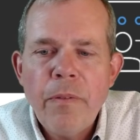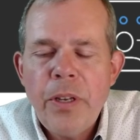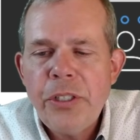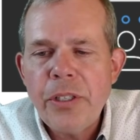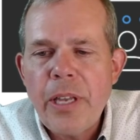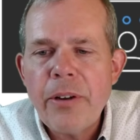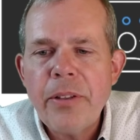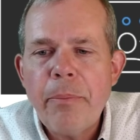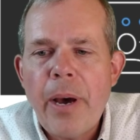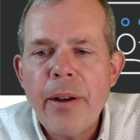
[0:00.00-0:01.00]
vision down
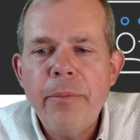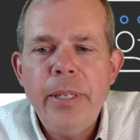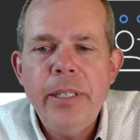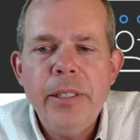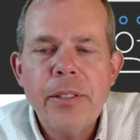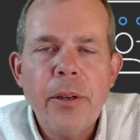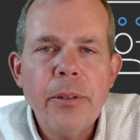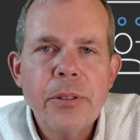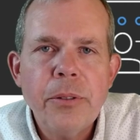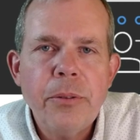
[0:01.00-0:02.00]
in the bottom is
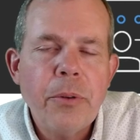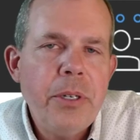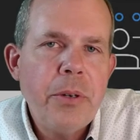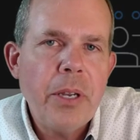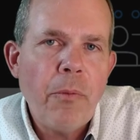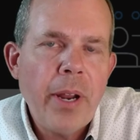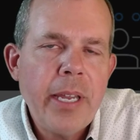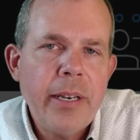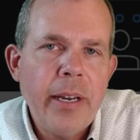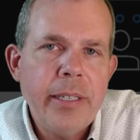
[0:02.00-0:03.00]
also where you can
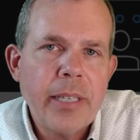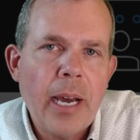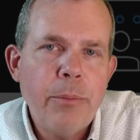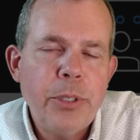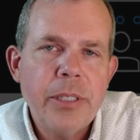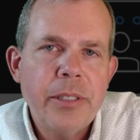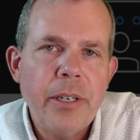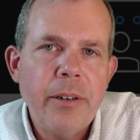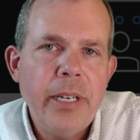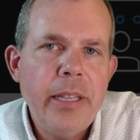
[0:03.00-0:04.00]
recognize objects
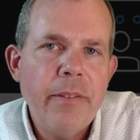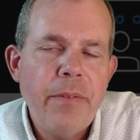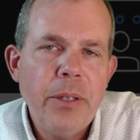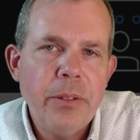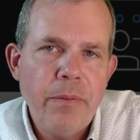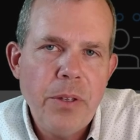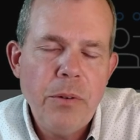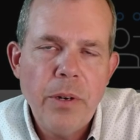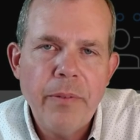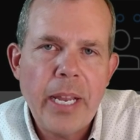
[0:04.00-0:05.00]
that are in the field of
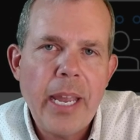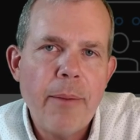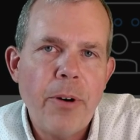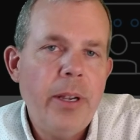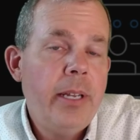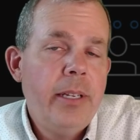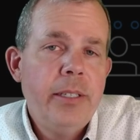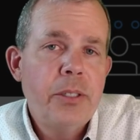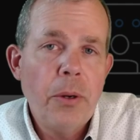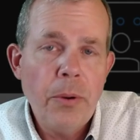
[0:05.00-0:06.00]
view of a camera.
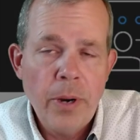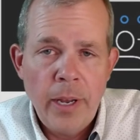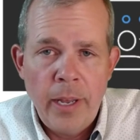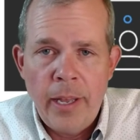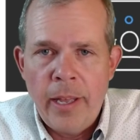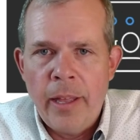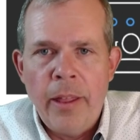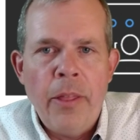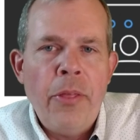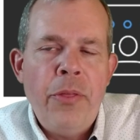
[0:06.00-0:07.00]
So,
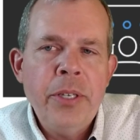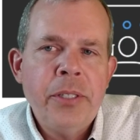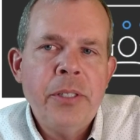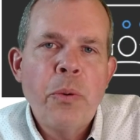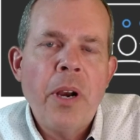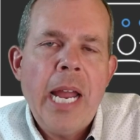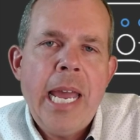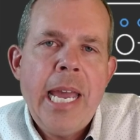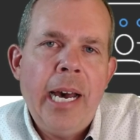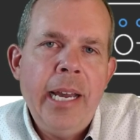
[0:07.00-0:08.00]
this is where
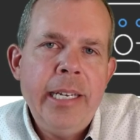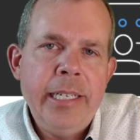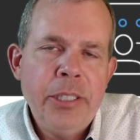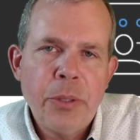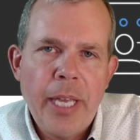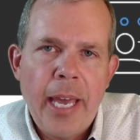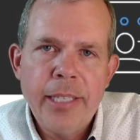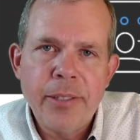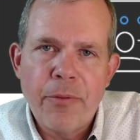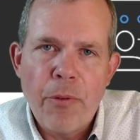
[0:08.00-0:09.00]
AI is
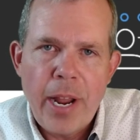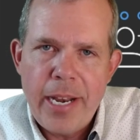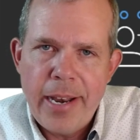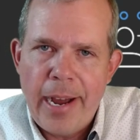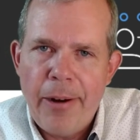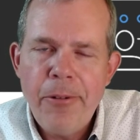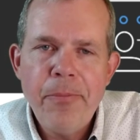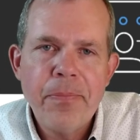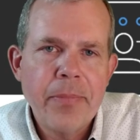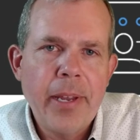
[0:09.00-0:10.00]
as of right
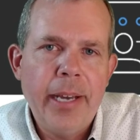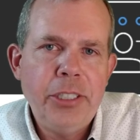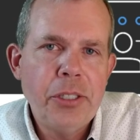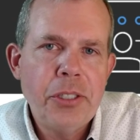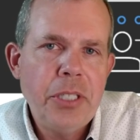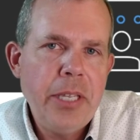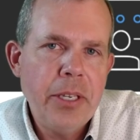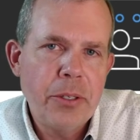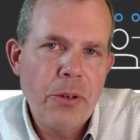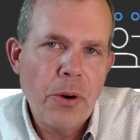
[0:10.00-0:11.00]
now. I just see
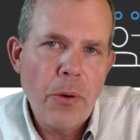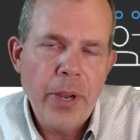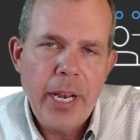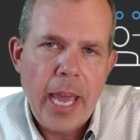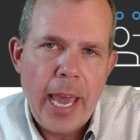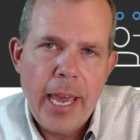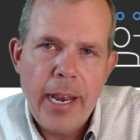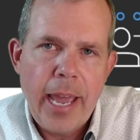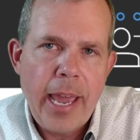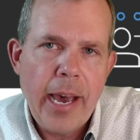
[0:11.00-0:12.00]
this growing
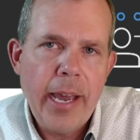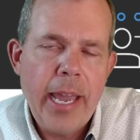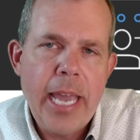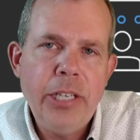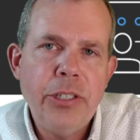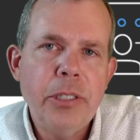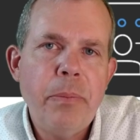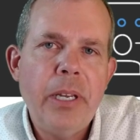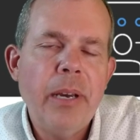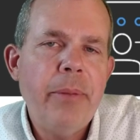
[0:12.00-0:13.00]
and AI agents
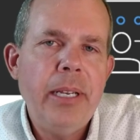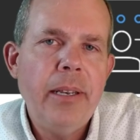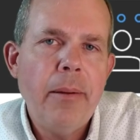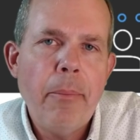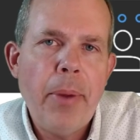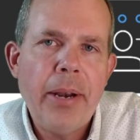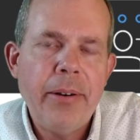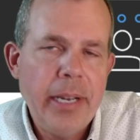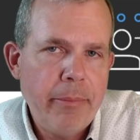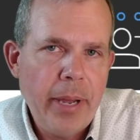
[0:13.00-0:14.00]
becoming
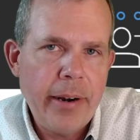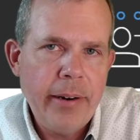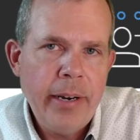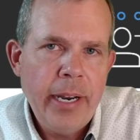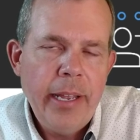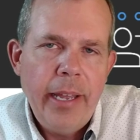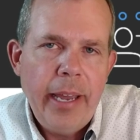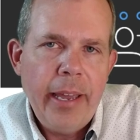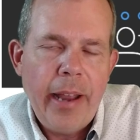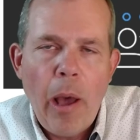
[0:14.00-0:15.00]
better and better
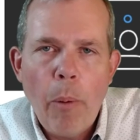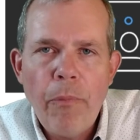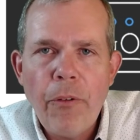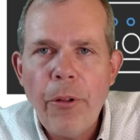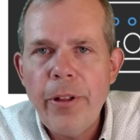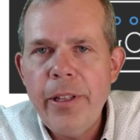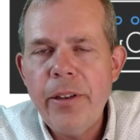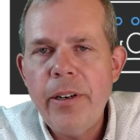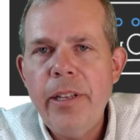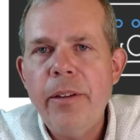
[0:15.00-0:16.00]
and helpful in
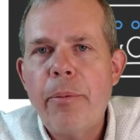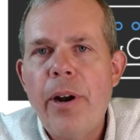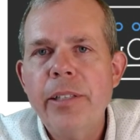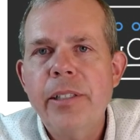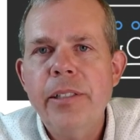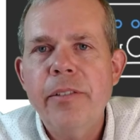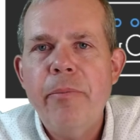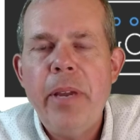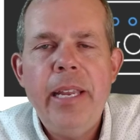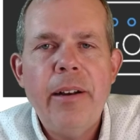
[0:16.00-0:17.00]
their in their process
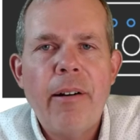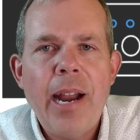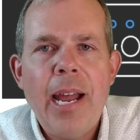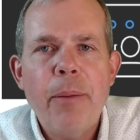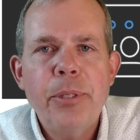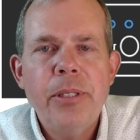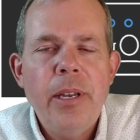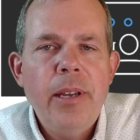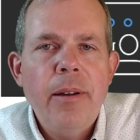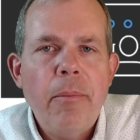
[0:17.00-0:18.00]
of making our apps
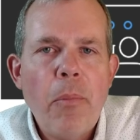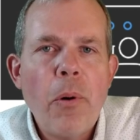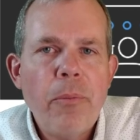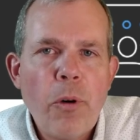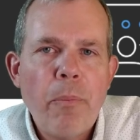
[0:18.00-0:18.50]
more and more